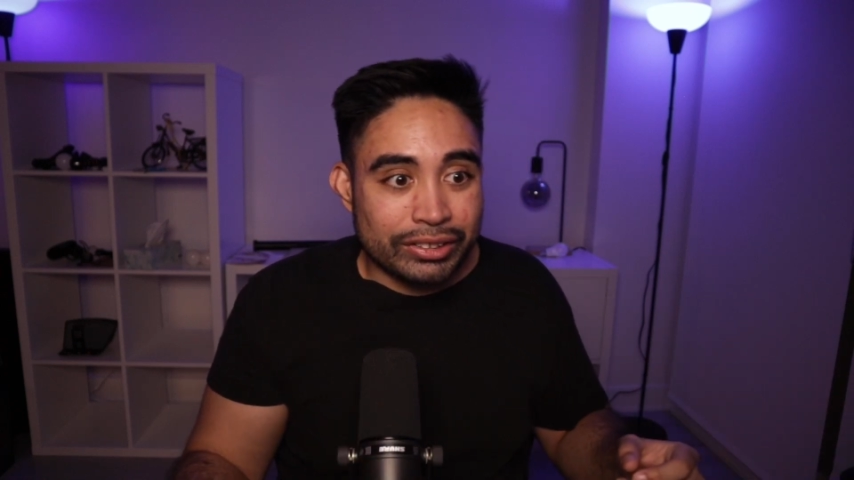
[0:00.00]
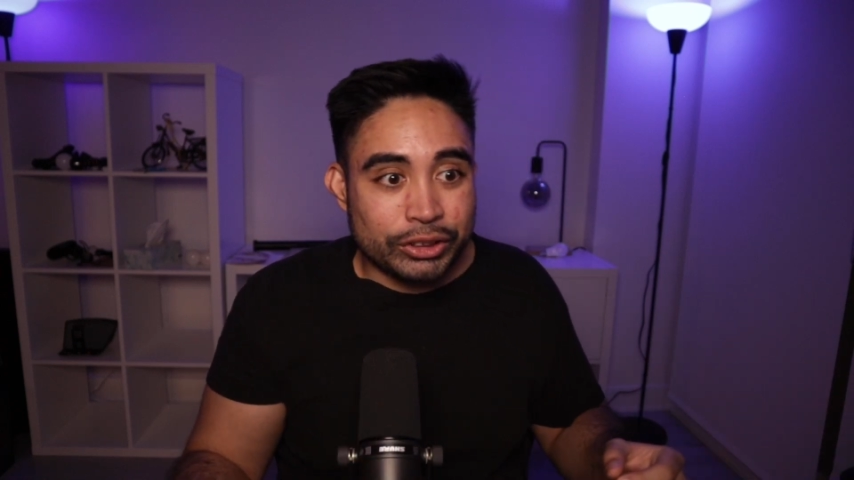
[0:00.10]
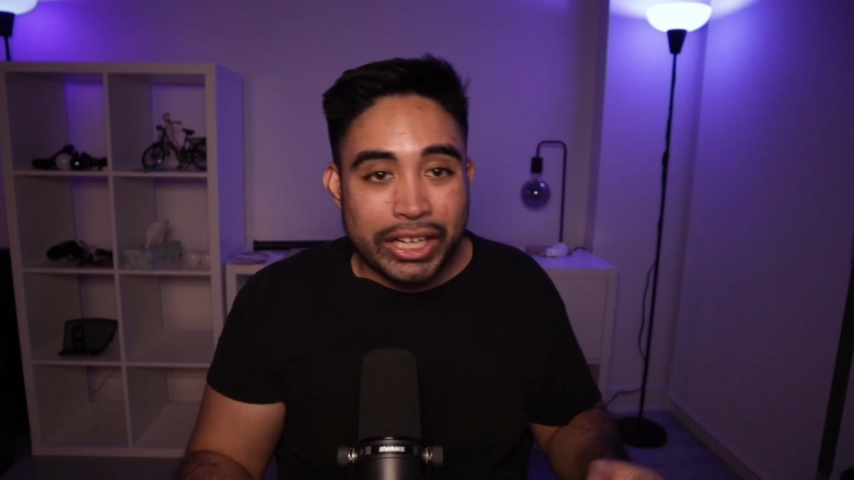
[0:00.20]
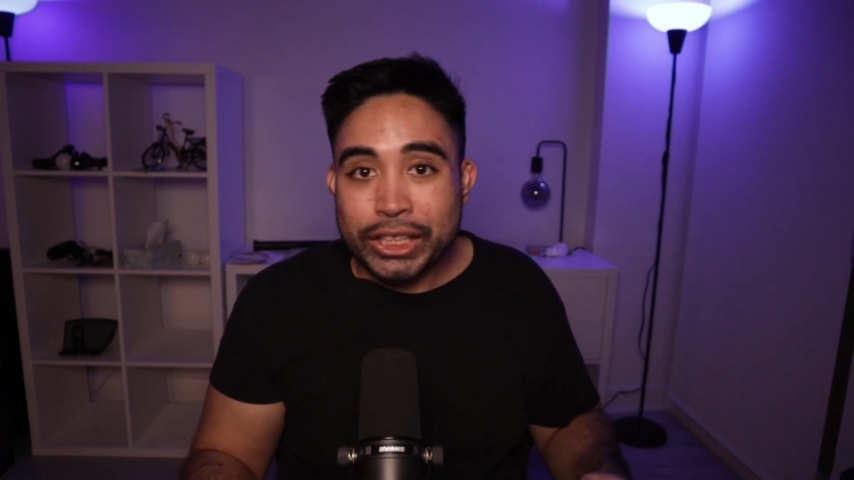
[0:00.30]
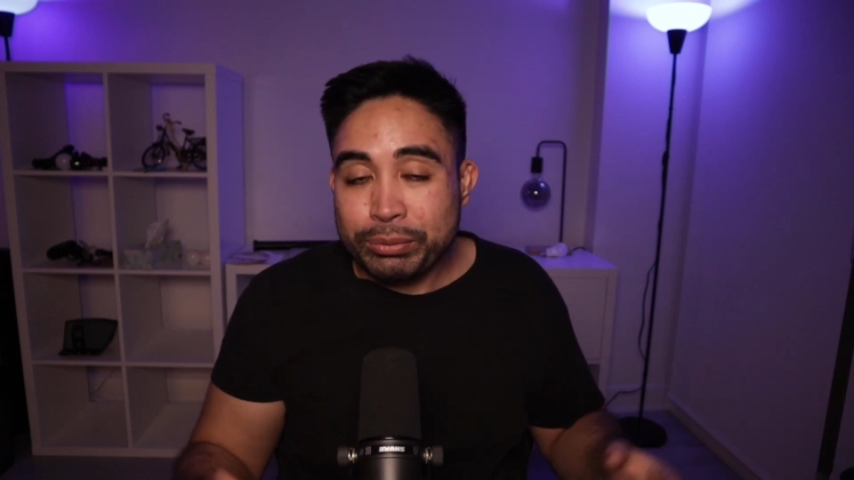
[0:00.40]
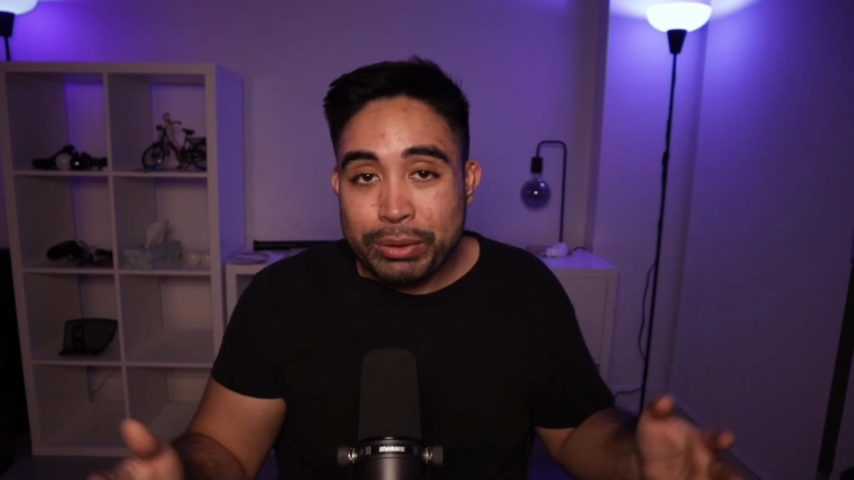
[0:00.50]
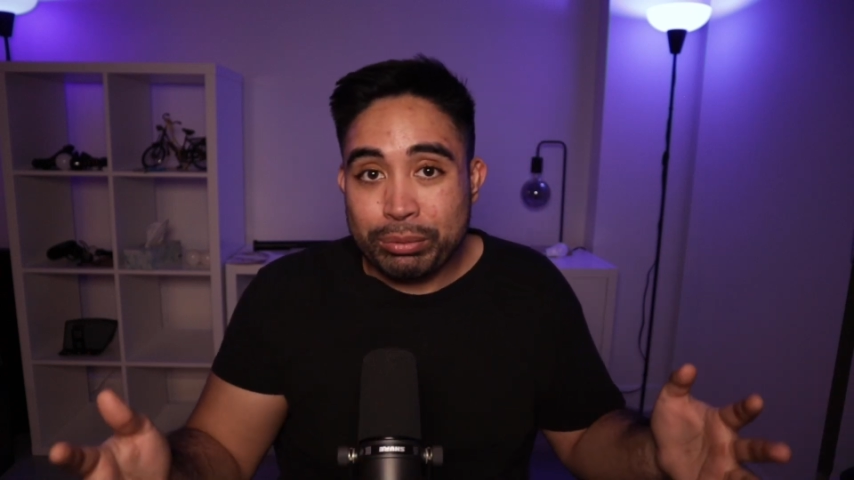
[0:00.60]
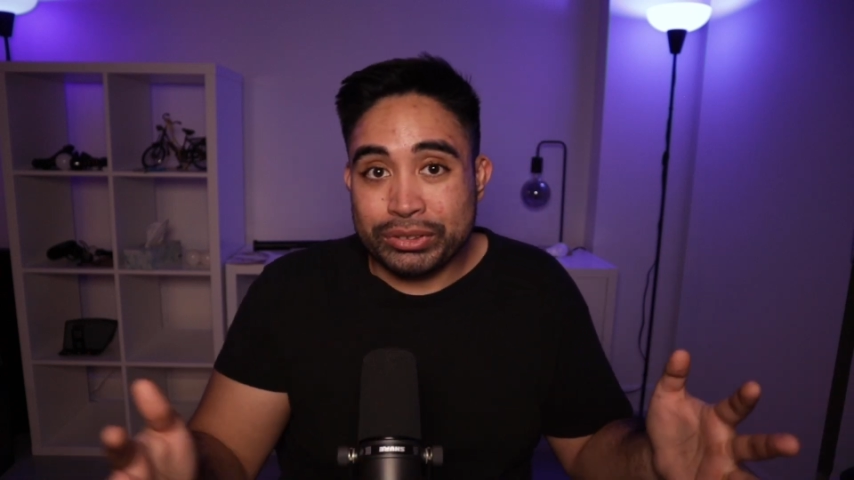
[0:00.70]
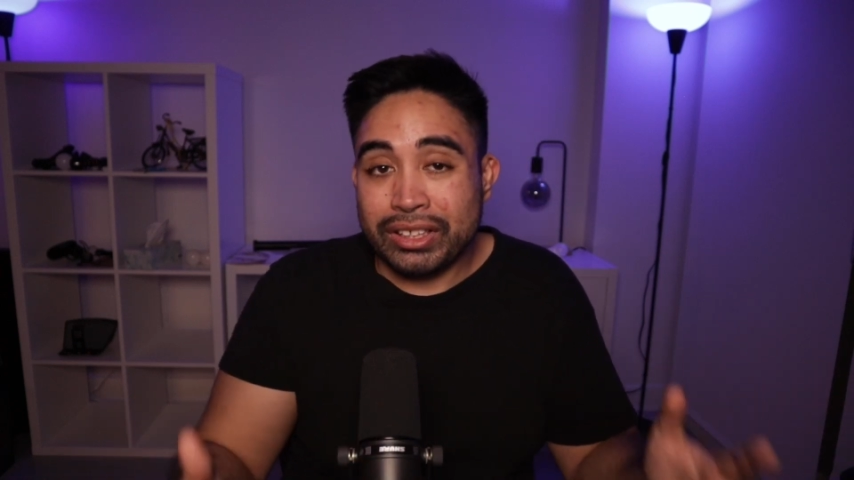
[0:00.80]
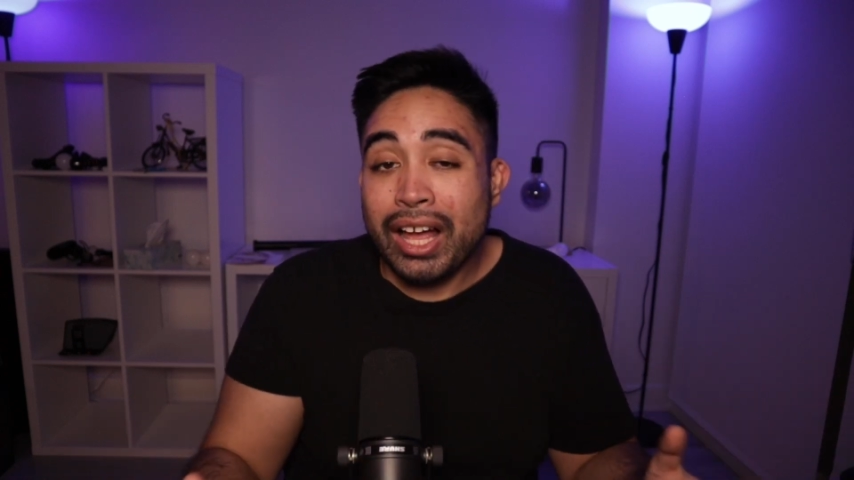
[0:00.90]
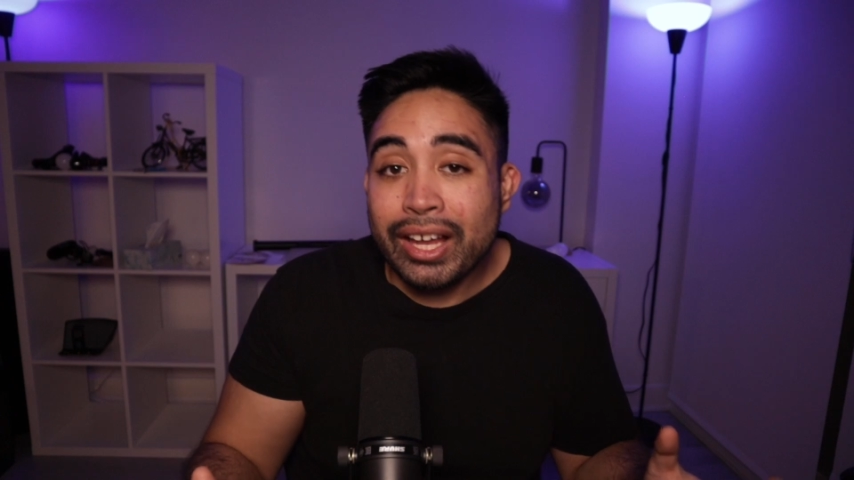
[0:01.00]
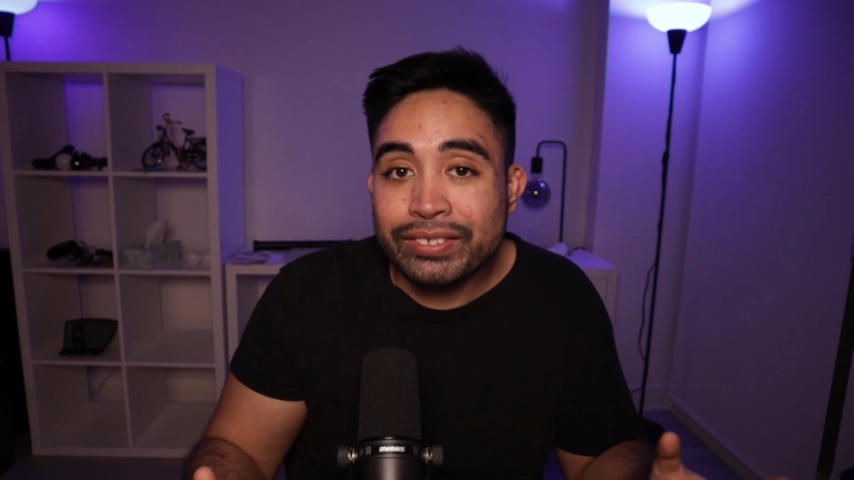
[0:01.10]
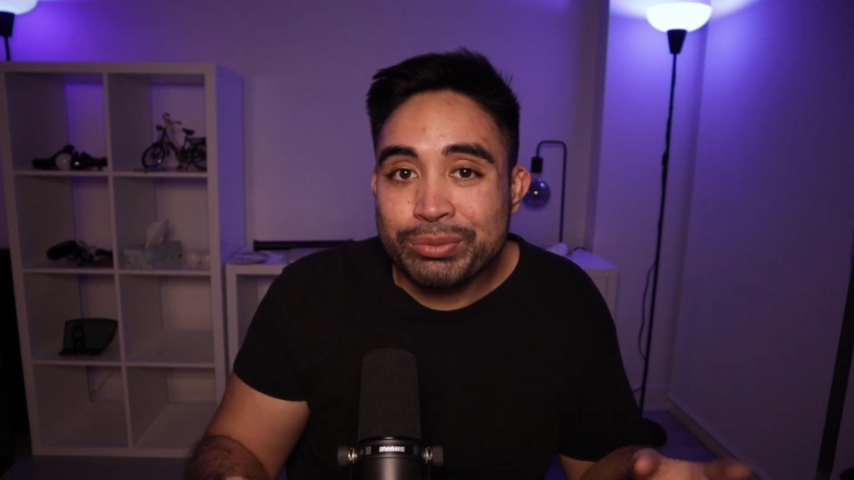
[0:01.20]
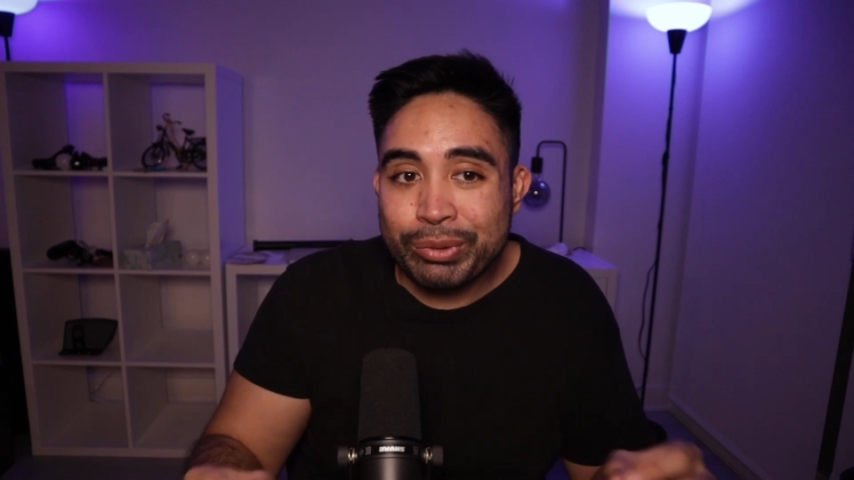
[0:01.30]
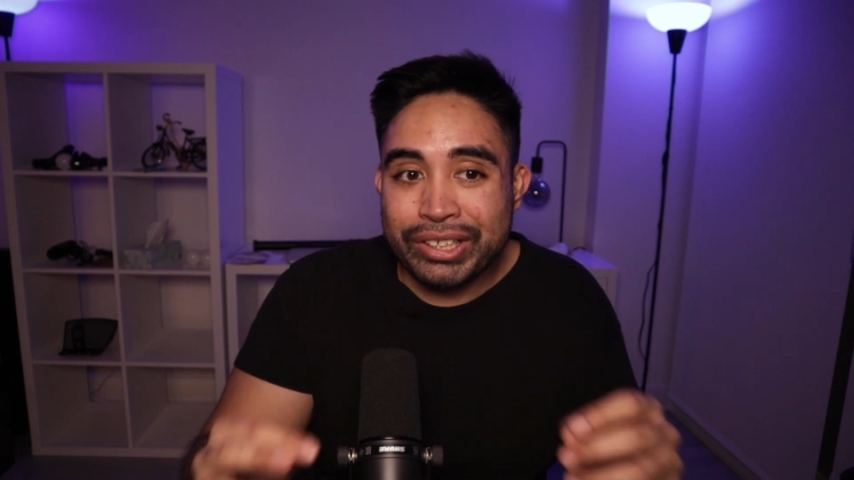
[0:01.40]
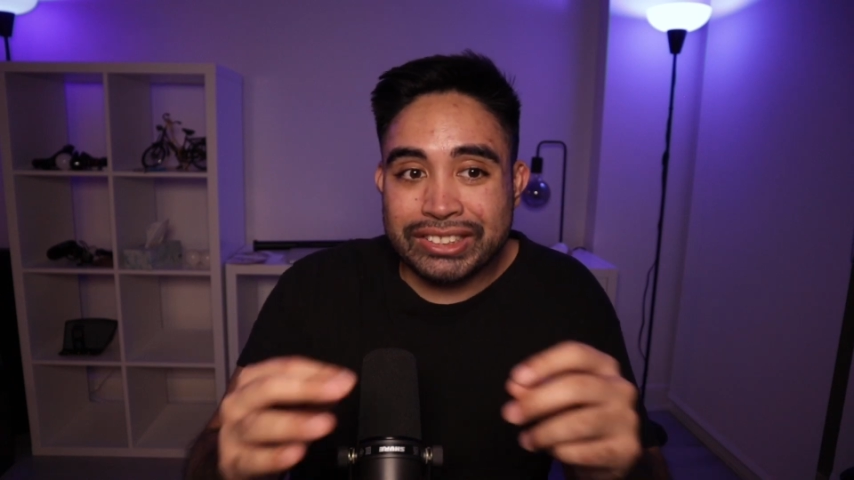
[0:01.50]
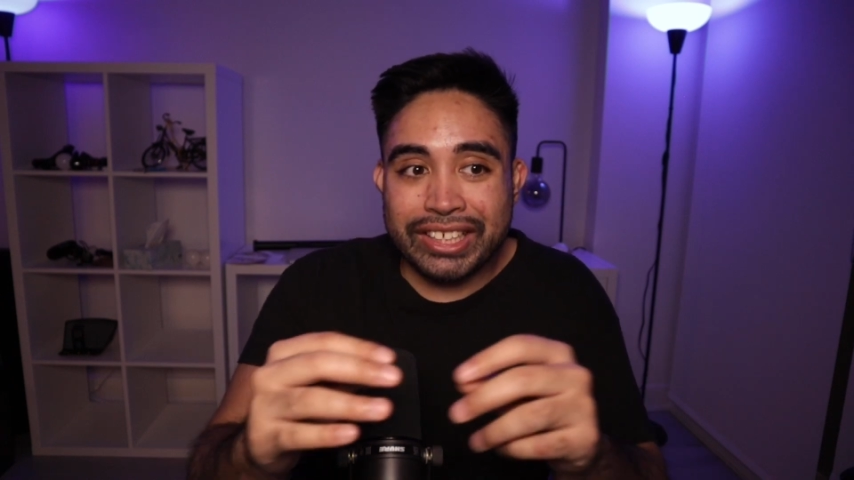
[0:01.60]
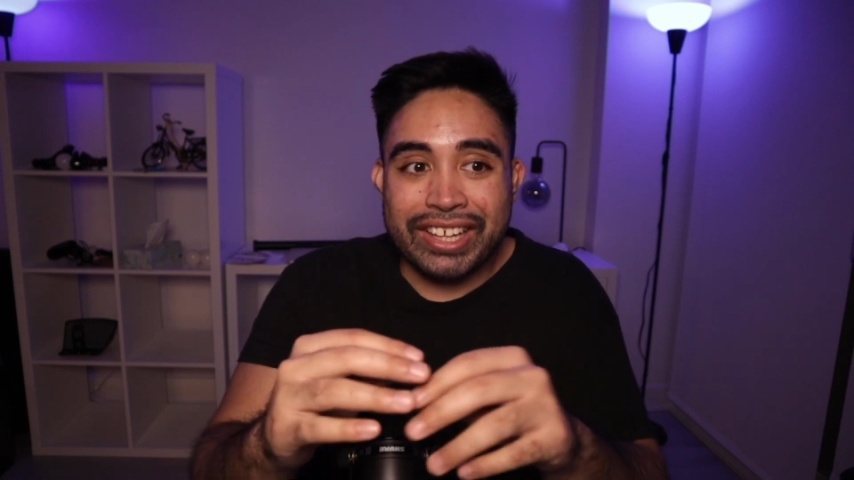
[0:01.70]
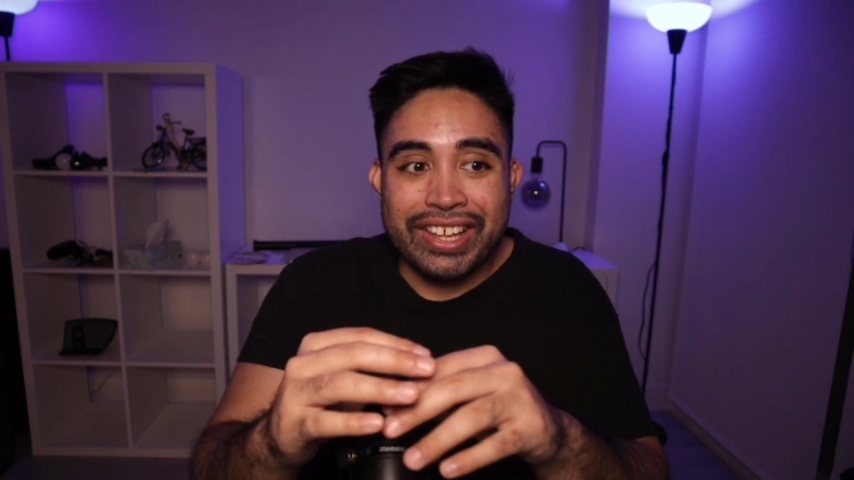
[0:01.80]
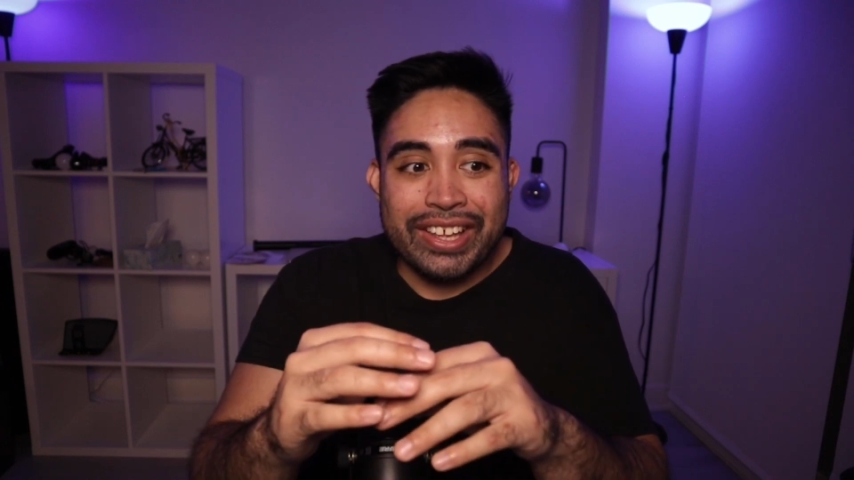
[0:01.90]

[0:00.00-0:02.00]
change people's lives, but it's like,